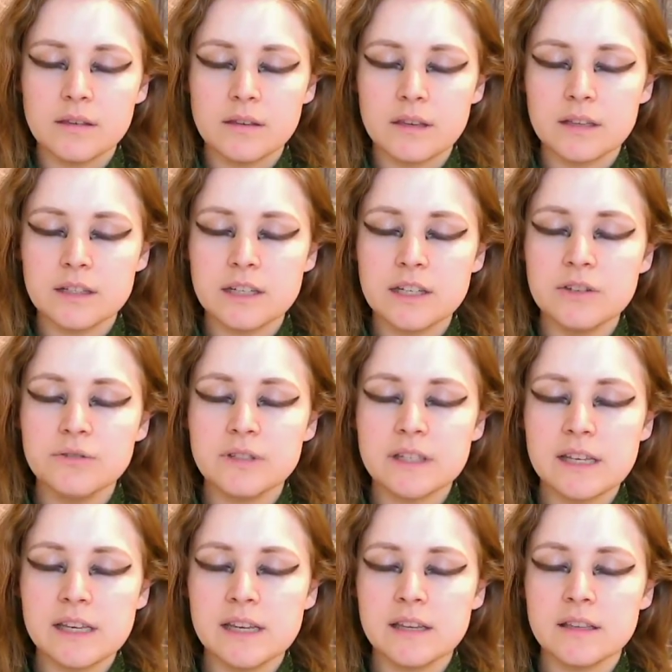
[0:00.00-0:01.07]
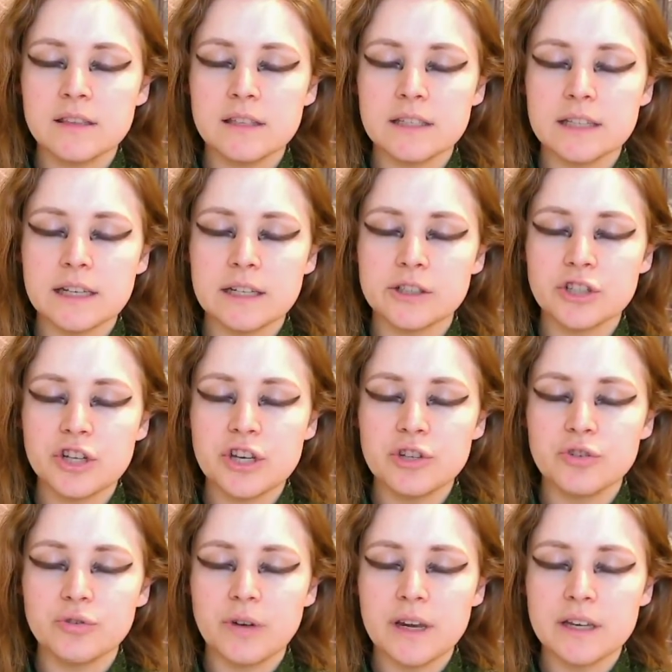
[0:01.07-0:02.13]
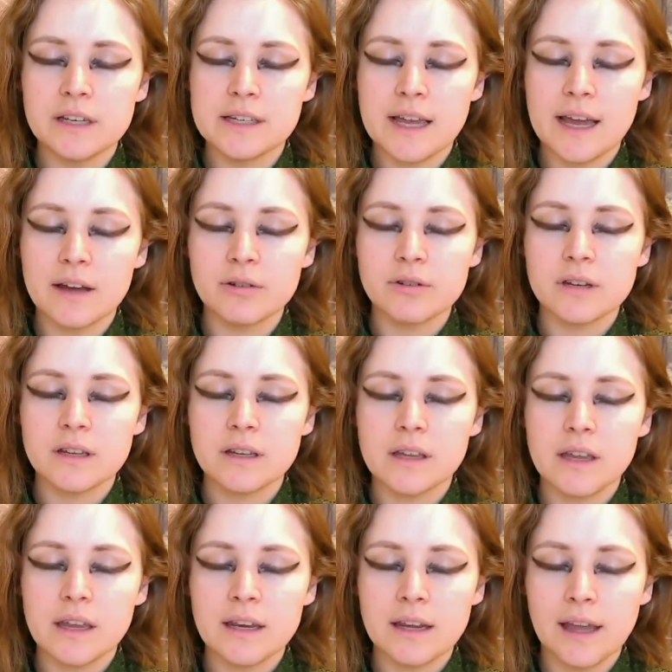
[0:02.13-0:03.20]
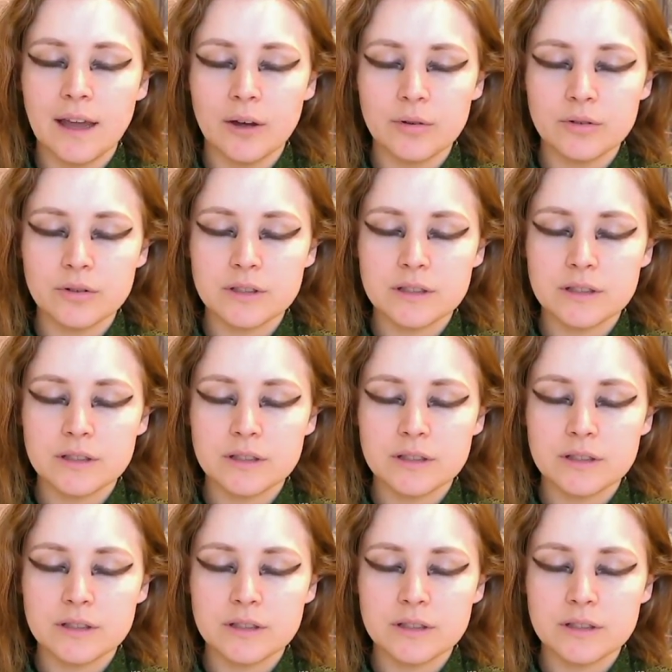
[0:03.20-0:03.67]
Continue seeing this energy drain down and out.